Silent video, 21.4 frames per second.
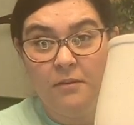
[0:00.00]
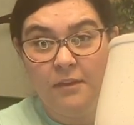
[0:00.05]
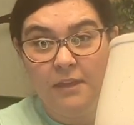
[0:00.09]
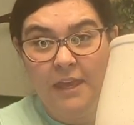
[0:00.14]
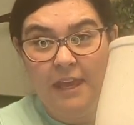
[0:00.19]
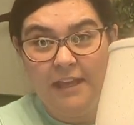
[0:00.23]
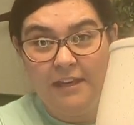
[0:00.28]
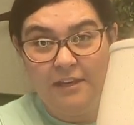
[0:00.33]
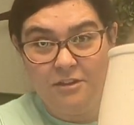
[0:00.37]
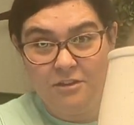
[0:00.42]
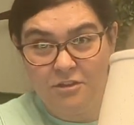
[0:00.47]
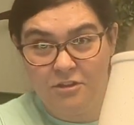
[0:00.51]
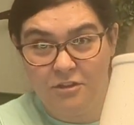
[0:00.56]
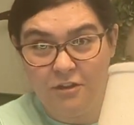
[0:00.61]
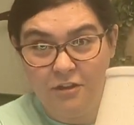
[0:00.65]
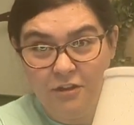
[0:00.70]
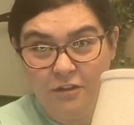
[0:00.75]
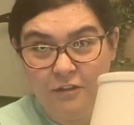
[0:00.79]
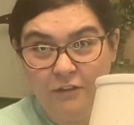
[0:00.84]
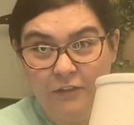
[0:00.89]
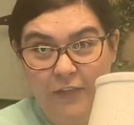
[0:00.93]

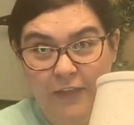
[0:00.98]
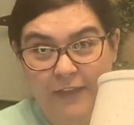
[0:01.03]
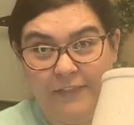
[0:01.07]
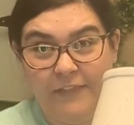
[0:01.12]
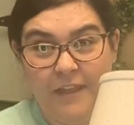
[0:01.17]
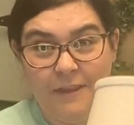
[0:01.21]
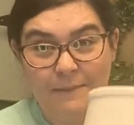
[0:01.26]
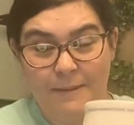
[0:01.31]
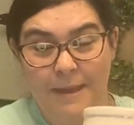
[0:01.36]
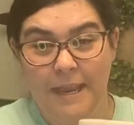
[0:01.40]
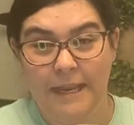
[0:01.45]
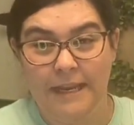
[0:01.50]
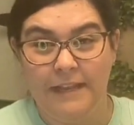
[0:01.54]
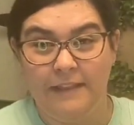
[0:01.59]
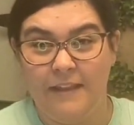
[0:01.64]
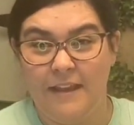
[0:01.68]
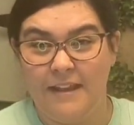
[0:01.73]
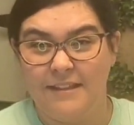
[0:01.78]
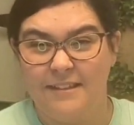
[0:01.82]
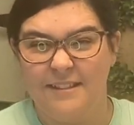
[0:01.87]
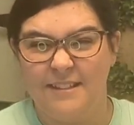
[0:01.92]
canister like they made in
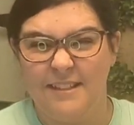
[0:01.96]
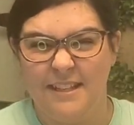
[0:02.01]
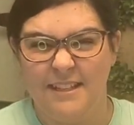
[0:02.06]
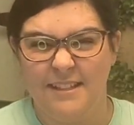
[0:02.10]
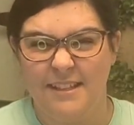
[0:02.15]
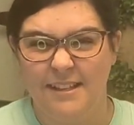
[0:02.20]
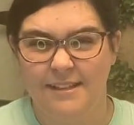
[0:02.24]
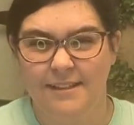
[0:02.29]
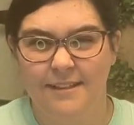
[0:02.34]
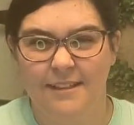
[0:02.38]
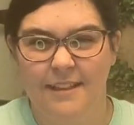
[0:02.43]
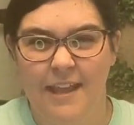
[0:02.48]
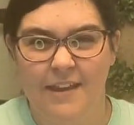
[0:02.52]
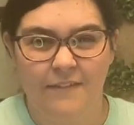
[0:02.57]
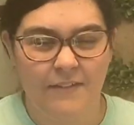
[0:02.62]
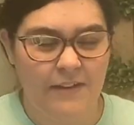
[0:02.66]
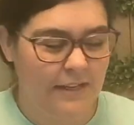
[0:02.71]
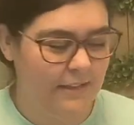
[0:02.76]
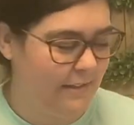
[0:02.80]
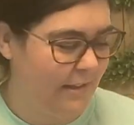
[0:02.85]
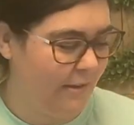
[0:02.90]
like the 60s and
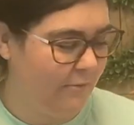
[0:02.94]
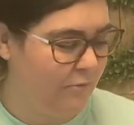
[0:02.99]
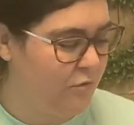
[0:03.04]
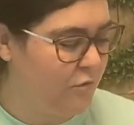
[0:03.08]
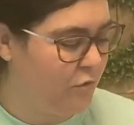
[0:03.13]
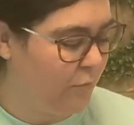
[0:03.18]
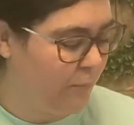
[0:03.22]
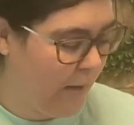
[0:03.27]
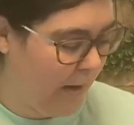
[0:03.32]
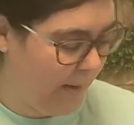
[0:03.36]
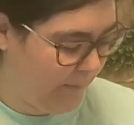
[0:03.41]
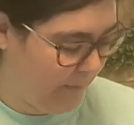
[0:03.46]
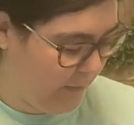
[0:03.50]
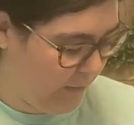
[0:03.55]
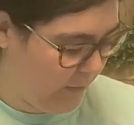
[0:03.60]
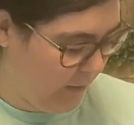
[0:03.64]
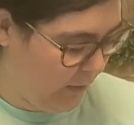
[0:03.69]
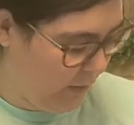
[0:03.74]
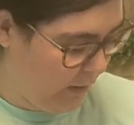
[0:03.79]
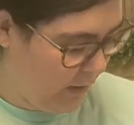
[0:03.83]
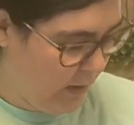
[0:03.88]
70s that was real
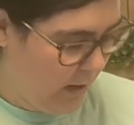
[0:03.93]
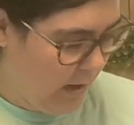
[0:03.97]
popular.